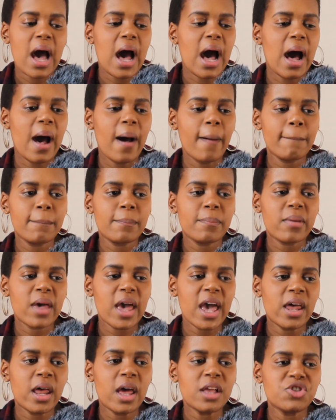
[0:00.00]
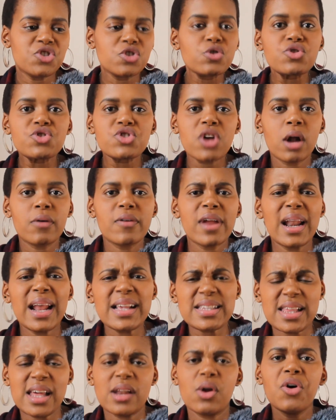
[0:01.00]
And you'll start
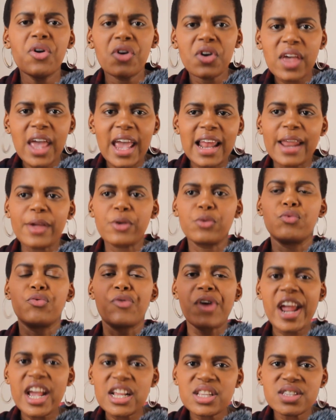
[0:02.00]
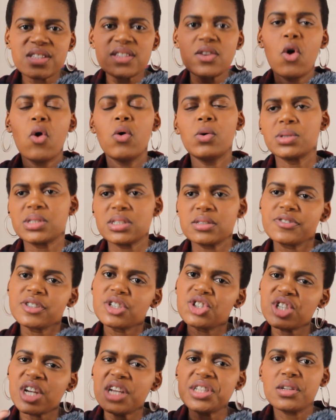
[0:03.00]
realizing that, oh, okay, like reds or
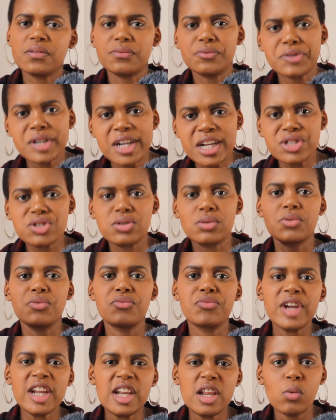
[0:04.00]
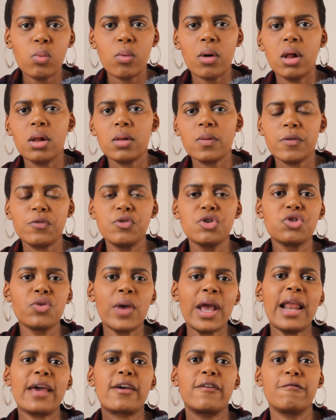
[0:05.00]
different shades of reds look really well if you're
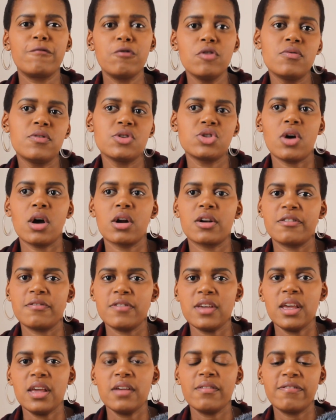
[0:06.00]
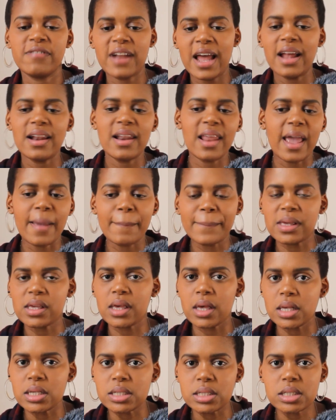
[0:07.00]
doing like a food photography flat lay,
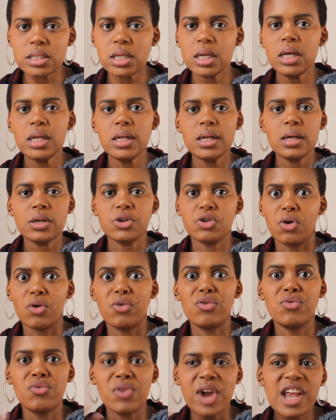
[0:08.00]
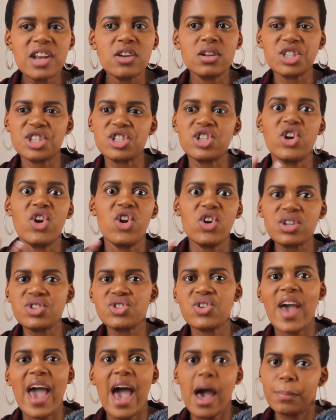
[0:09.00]
because you know red just
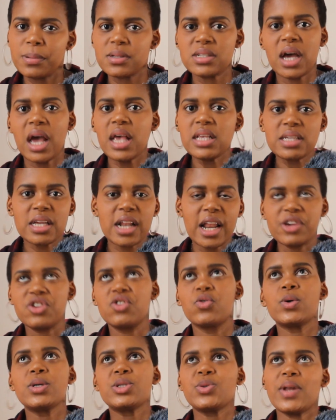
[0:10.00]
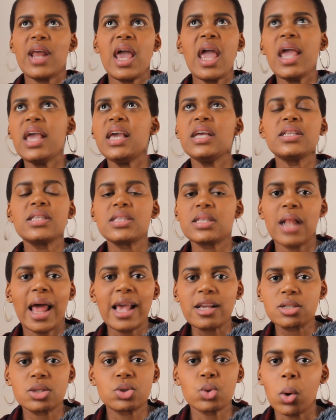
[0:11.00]
looks so appetizing. Like you always want to eat
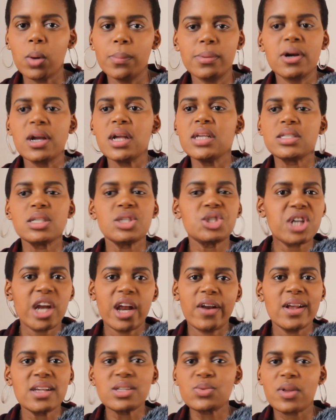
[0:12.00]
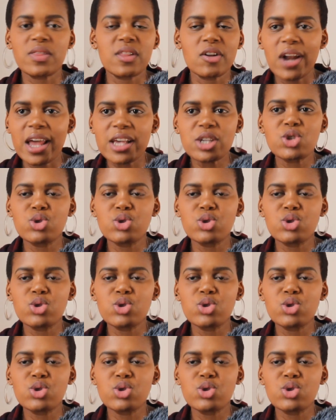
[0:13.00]
like strawberries and cherries when they're like